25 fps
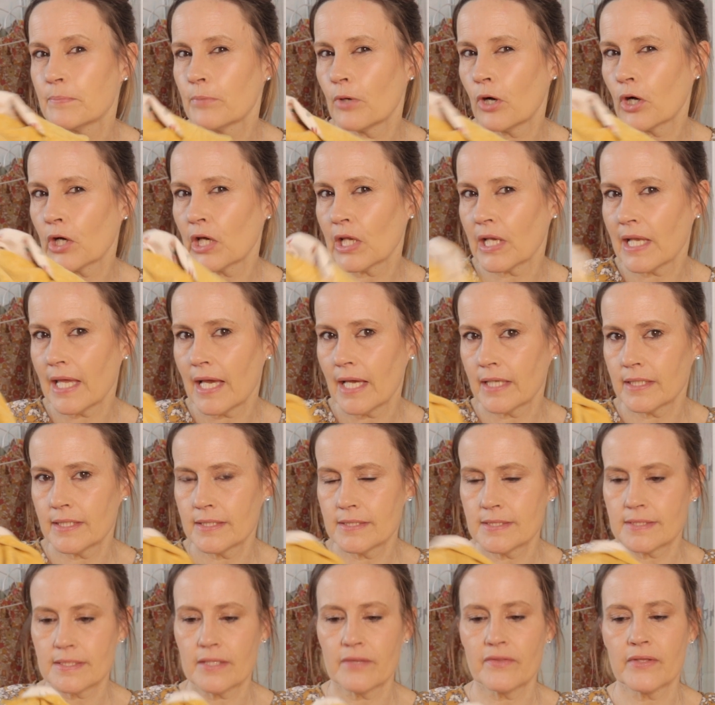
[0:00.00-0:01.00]
pocket
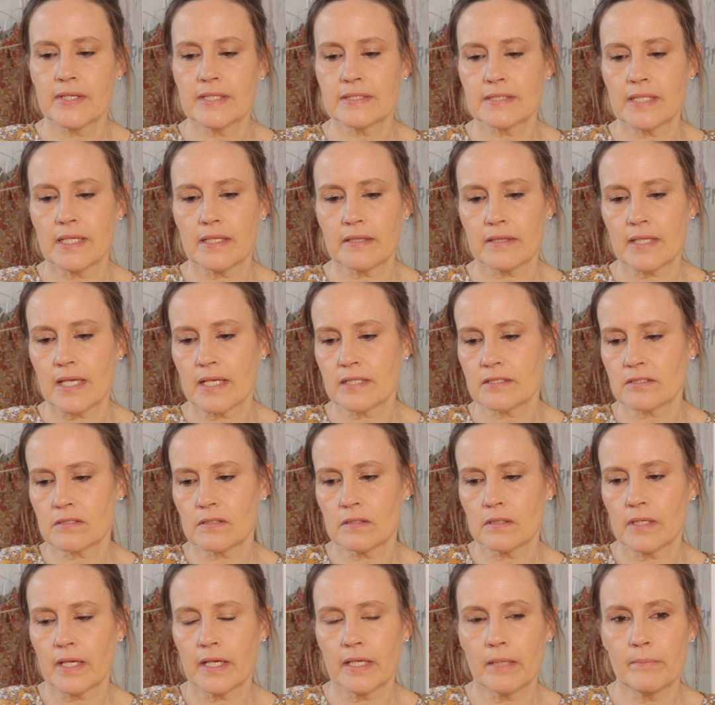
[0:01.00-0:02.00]
linings and things like that. So
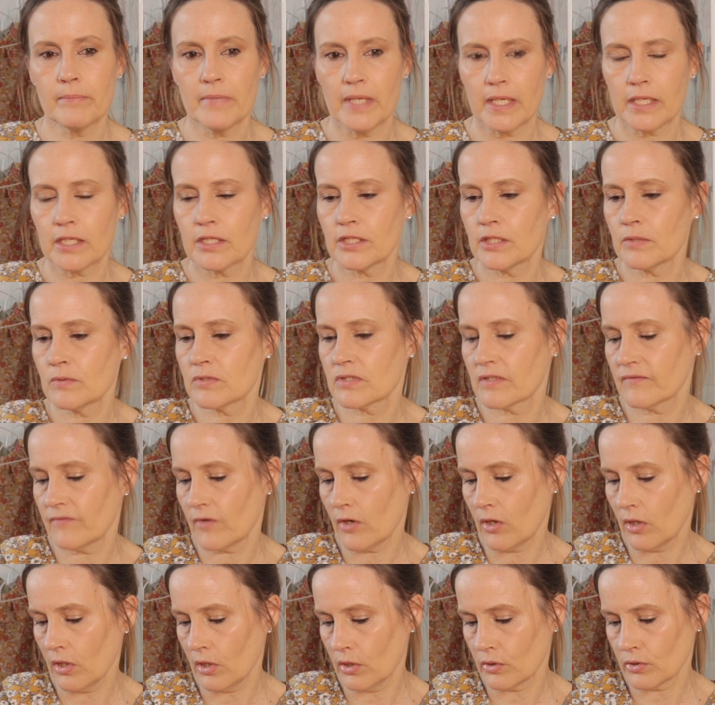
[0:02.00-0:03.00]
I am making use of
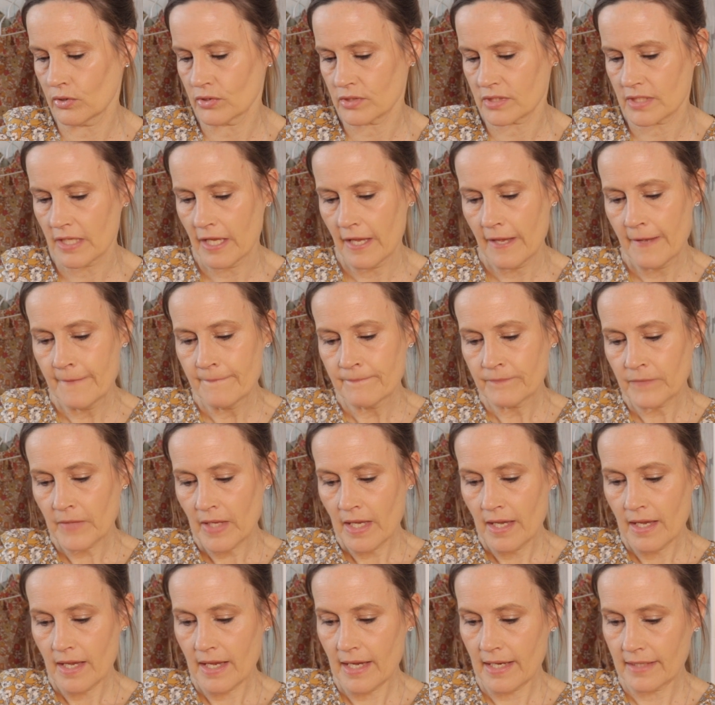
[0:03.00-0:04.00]
all those,
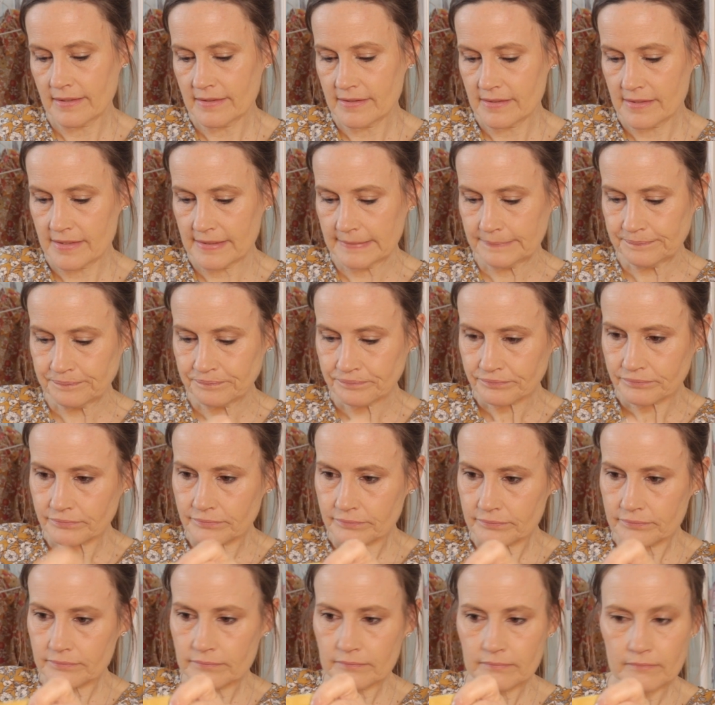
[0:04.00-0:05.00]
and
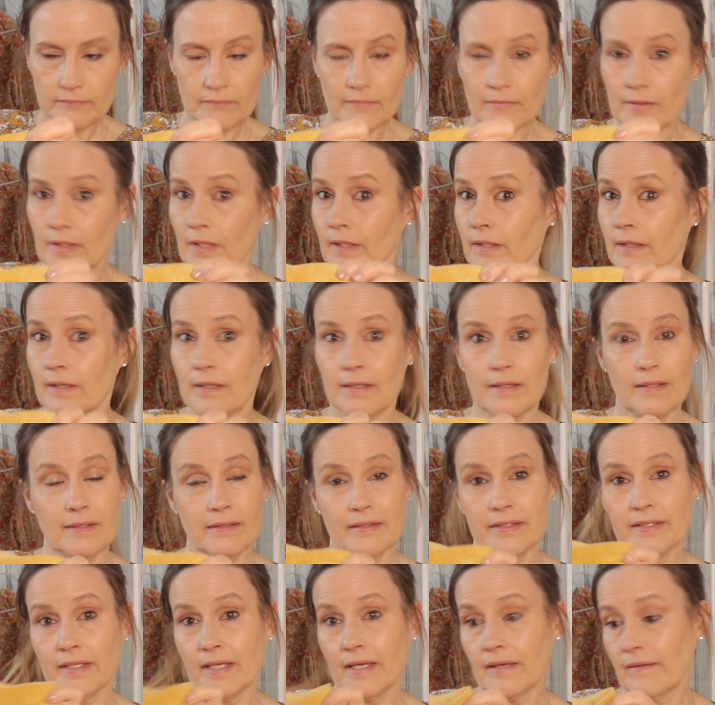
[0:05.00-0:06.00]

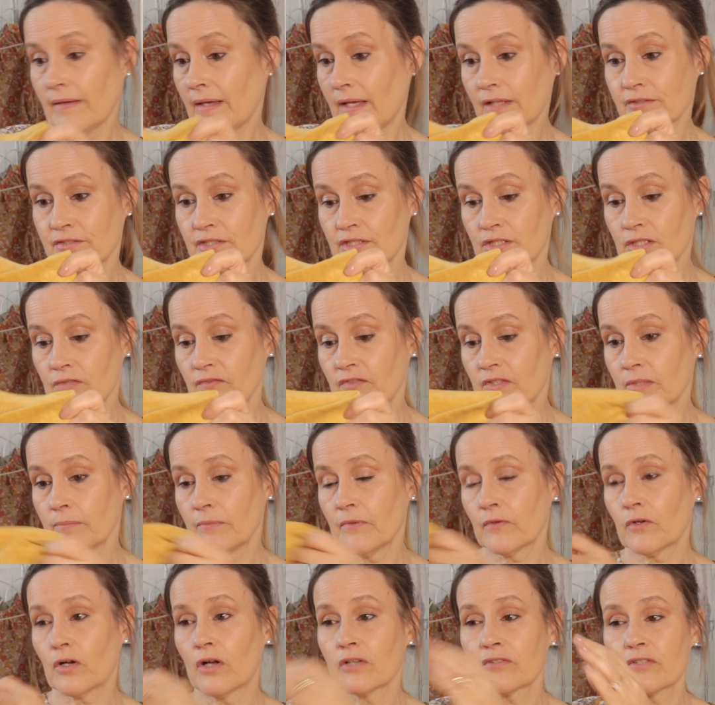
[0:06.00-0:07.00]
yeah, I just love them.
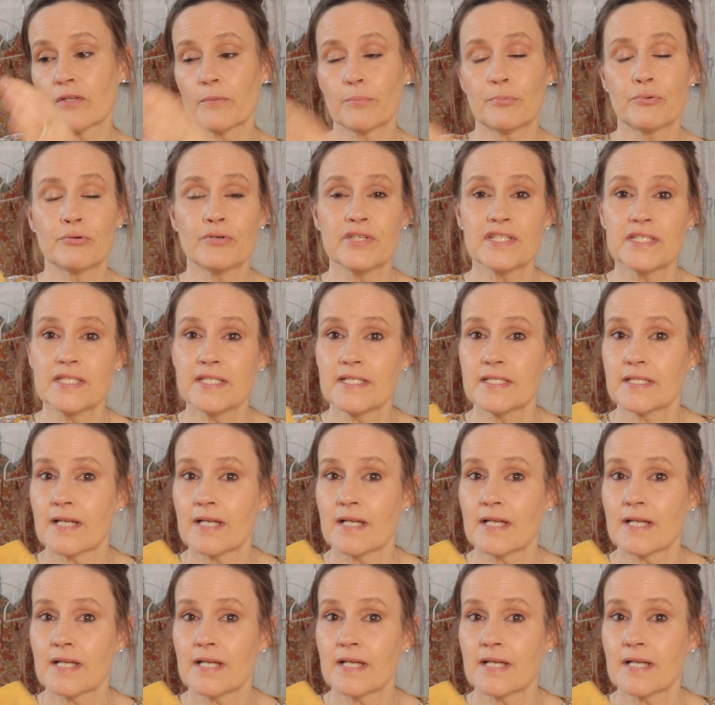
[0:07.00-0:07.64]
They've got pretty